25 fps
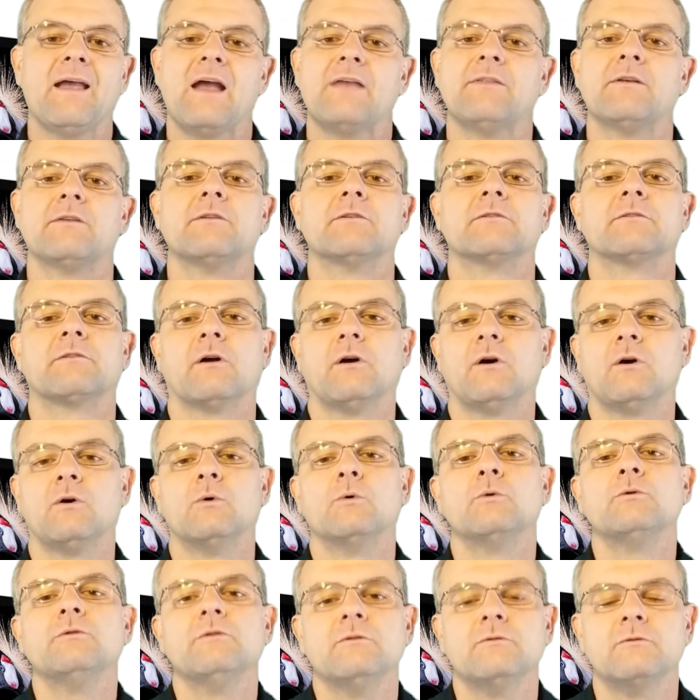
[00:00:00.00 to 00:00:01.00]
and then there's a
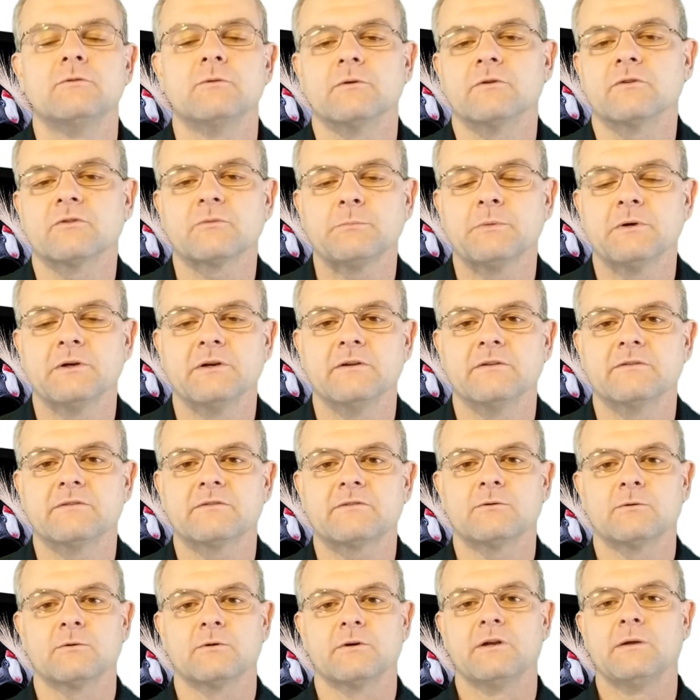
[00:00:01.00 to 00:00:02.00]
whole user experience
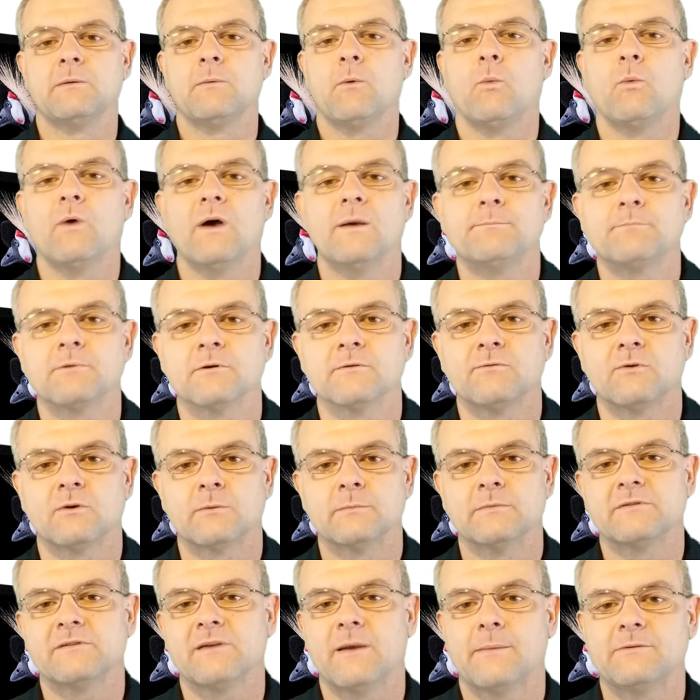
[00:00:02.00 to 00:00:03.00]
story, web
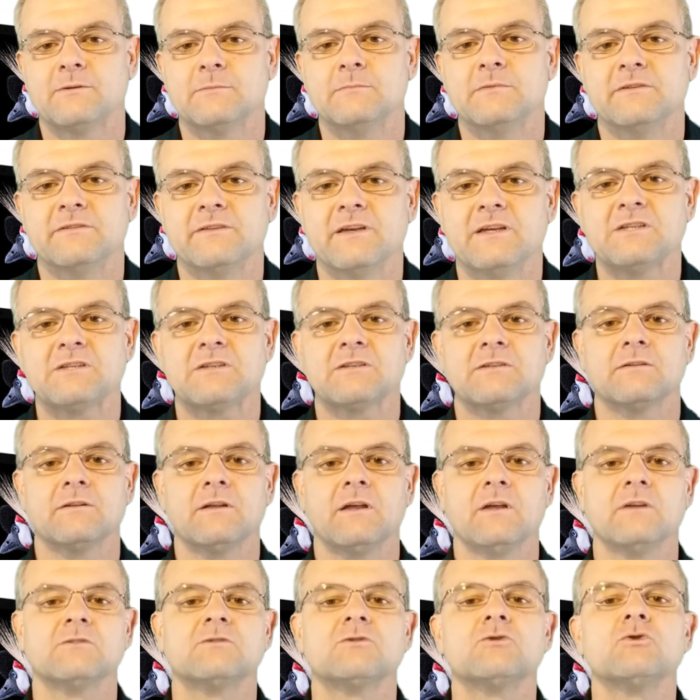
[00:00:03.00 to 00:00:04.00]
performance optimization,
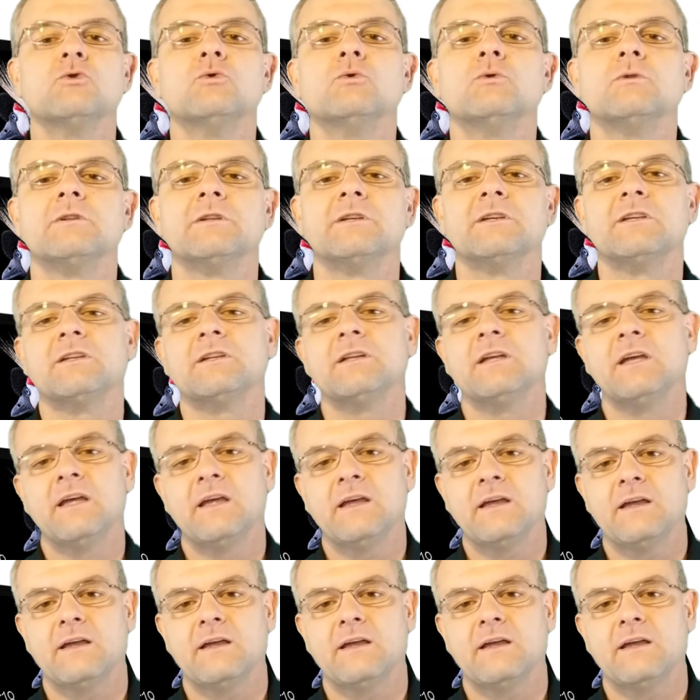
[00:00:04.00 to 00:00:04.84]
tooling,